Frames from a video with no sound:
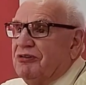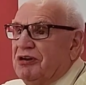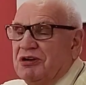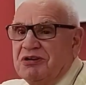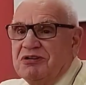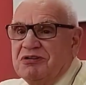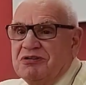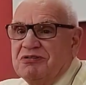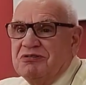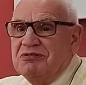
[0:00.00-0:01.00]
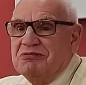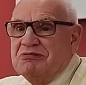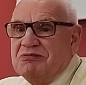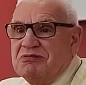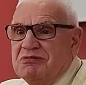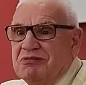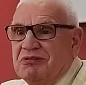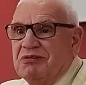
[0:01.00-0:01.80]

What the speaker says: [no speech]